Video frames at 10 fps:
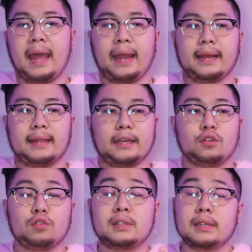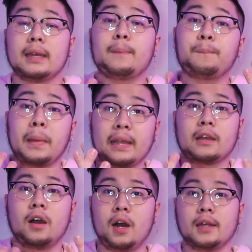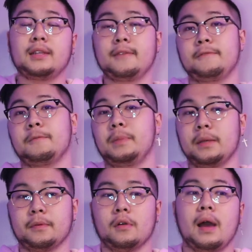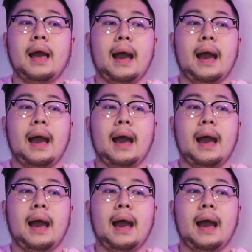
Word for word: and like, you know, just make content for people.